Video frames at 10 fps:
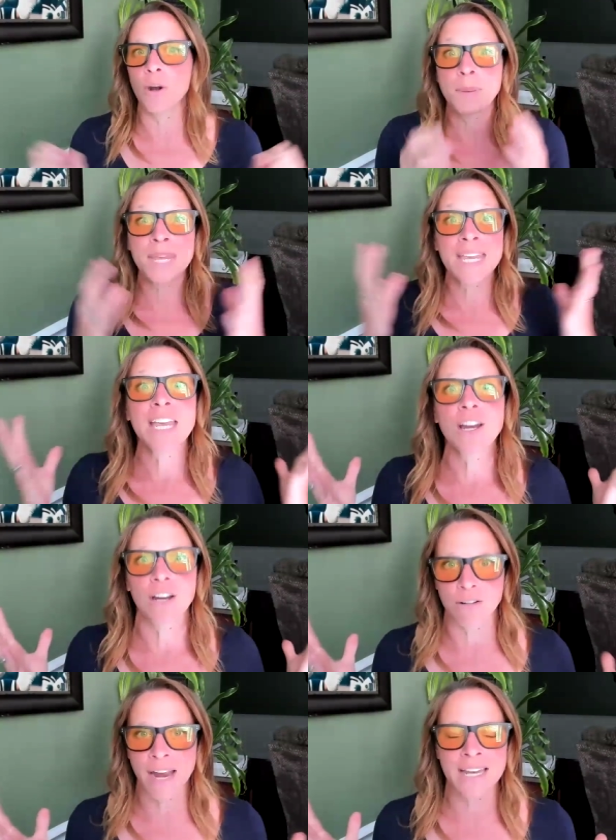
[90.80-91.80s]
or
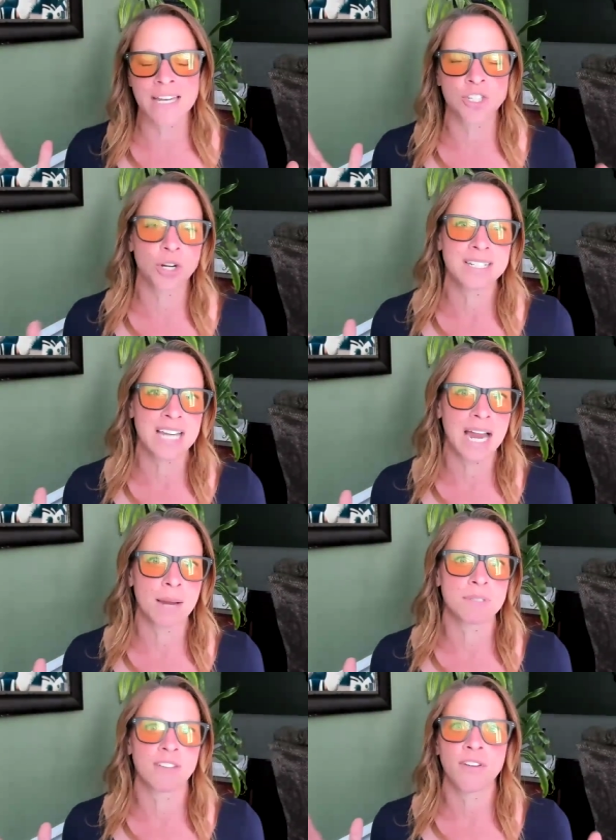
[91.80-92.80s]
appear, right, during
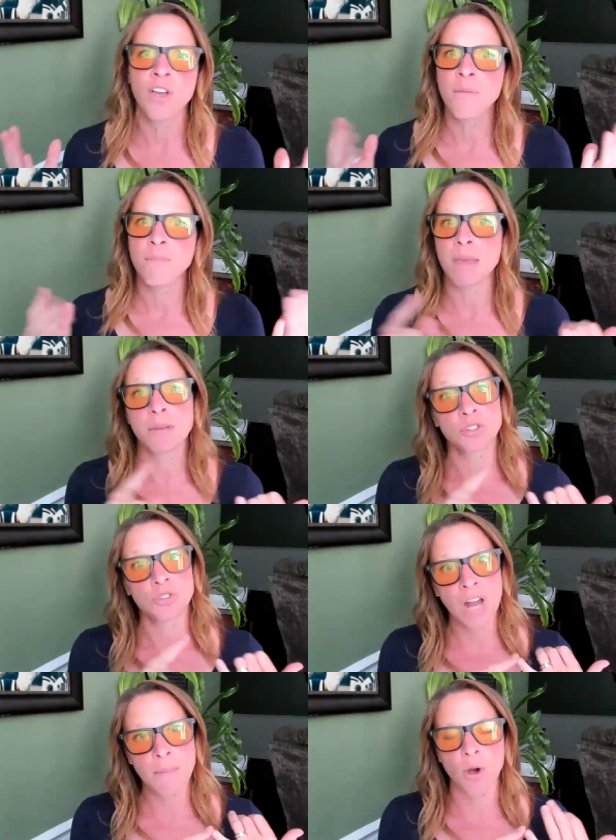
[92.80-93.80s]
times of maybe
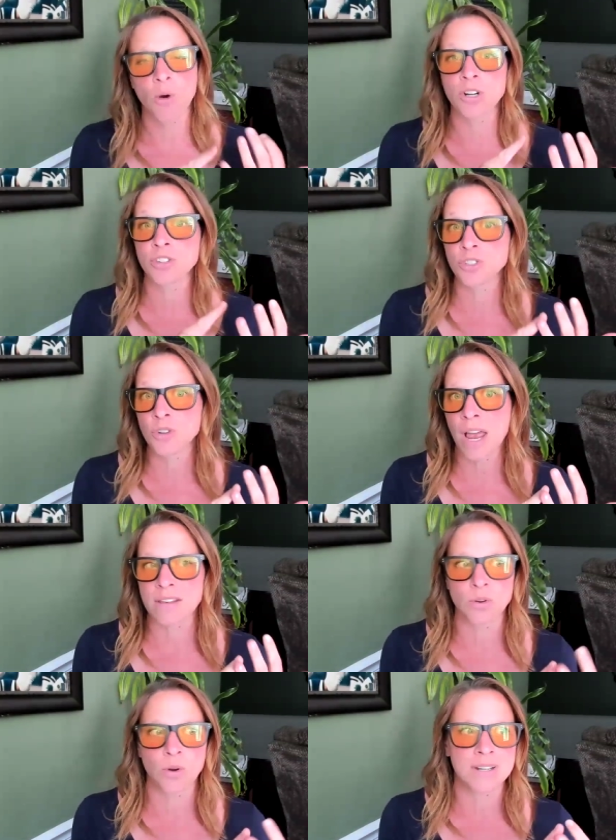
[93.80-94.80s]
trauma or
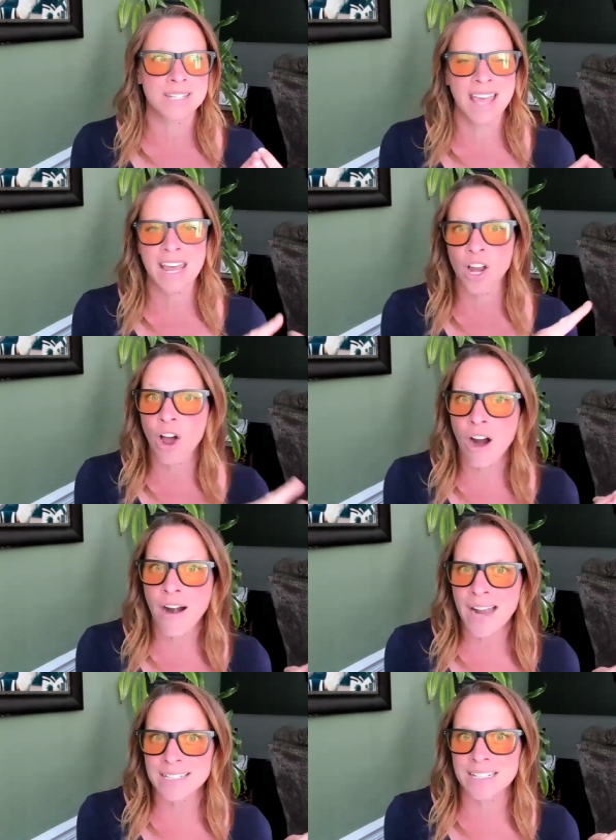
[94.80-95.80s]
stress, or say they had a
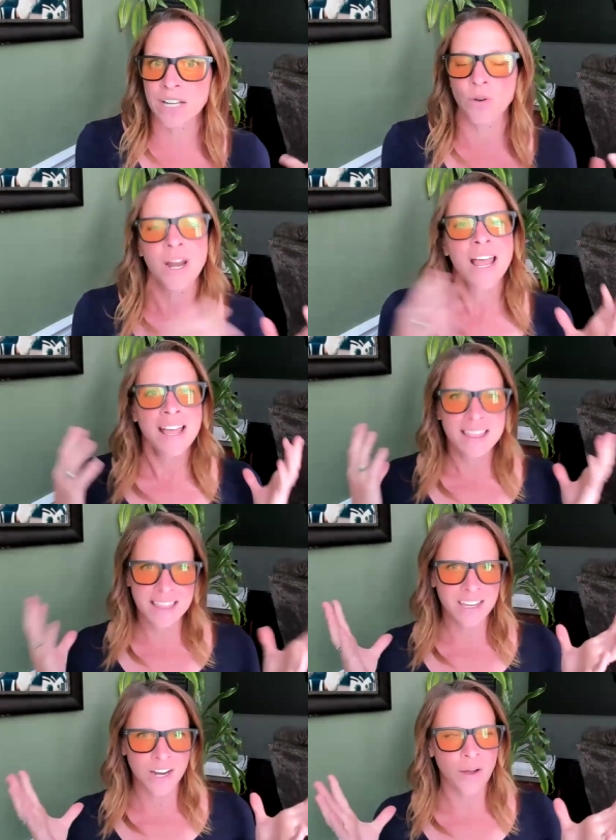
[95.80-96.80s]
car accident, or,
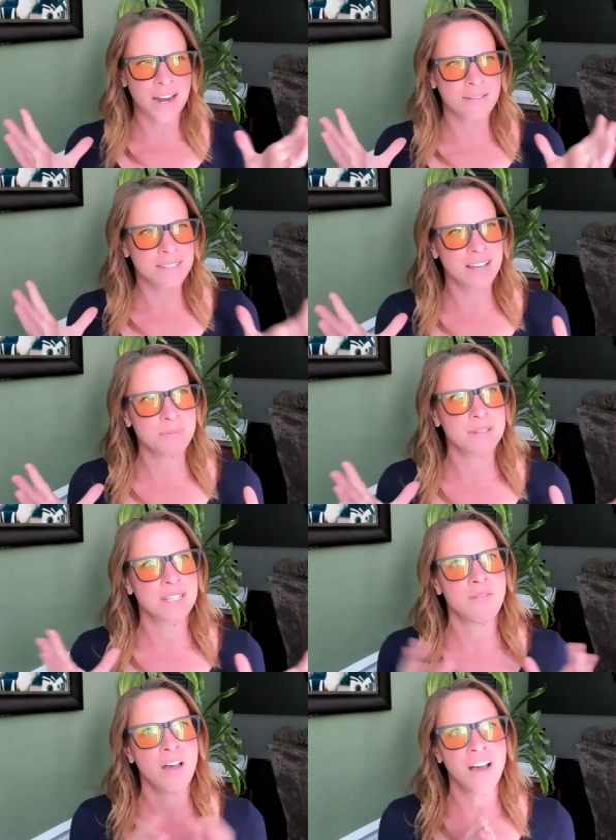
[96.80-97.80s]
you know, and I thought to
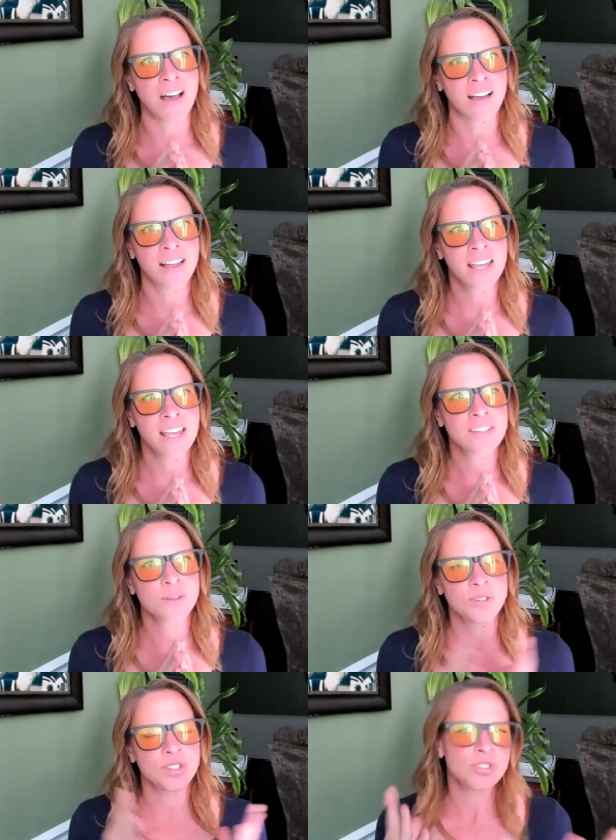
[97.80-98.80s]
myself, huh,
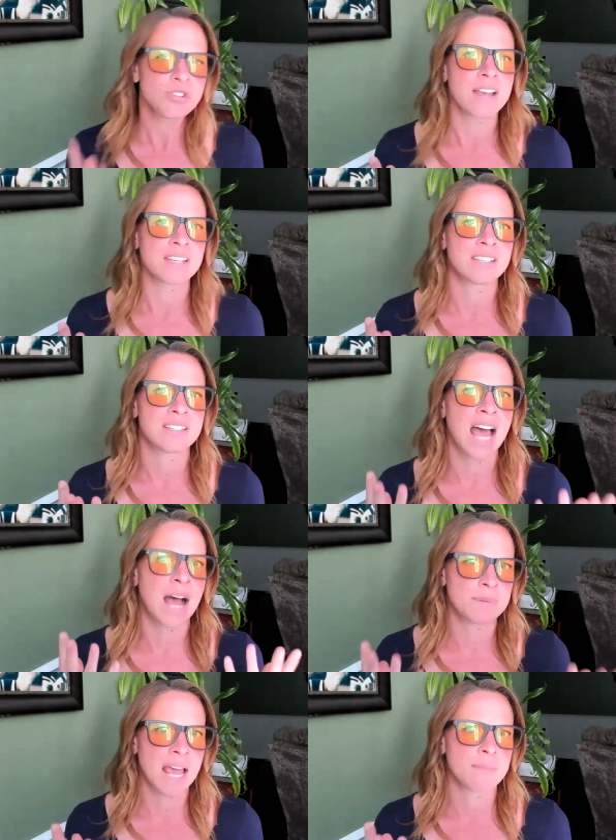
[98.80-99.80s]
so stress
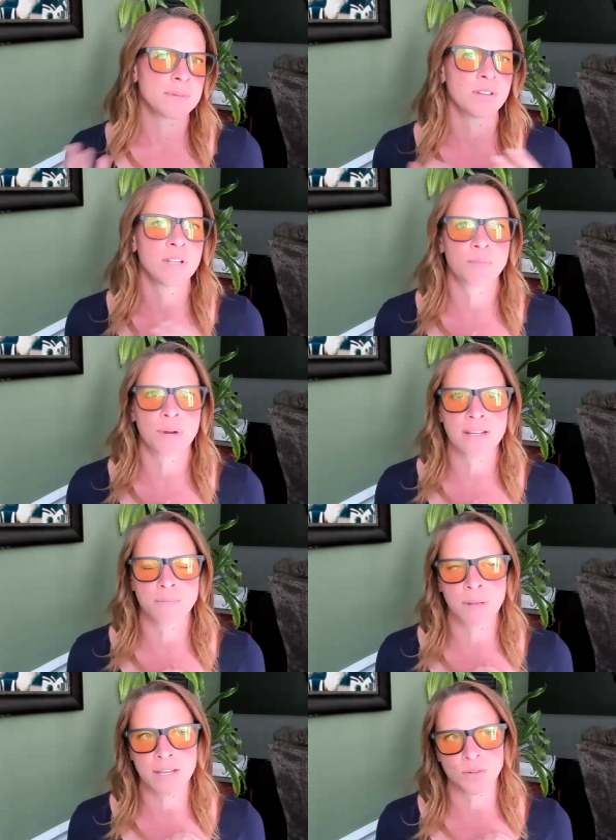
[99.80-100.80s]
uh, absolutely play,
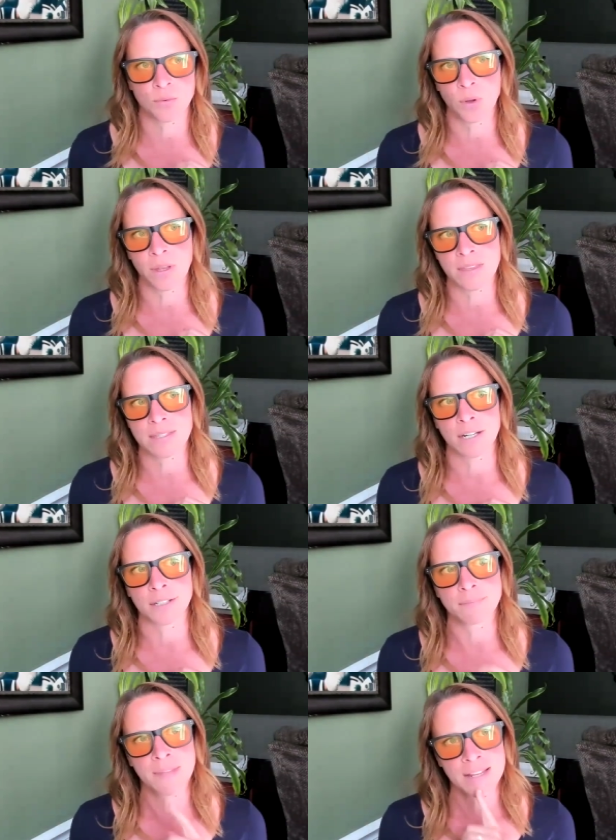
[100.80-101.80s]
plays a role in this
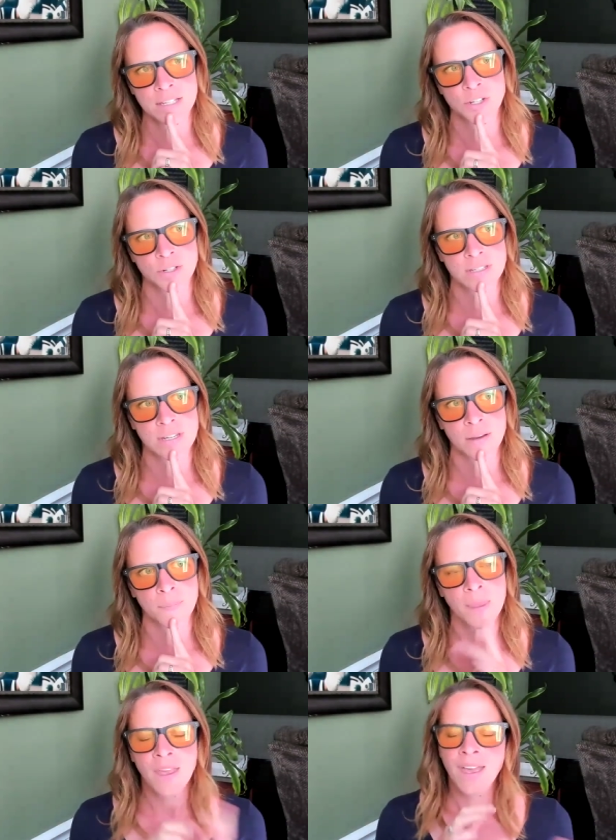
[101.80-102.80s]
here. That's interesting.